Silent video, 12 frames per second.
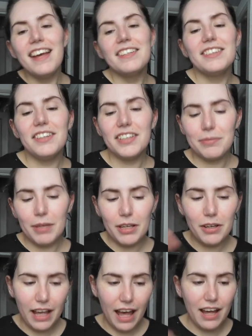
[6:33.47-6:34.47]
So here's
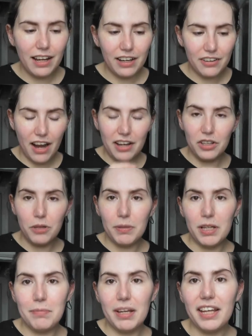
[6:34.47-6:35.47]
me cracking open
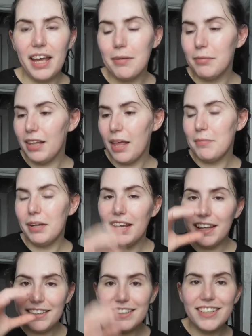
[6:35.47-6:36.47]
a pink
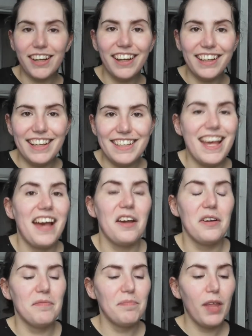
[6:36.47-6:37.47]
lemonade, chugging it
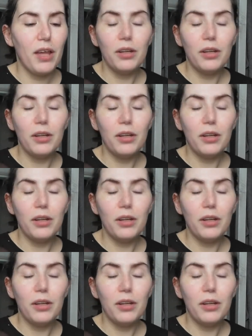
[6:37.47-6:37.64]
down.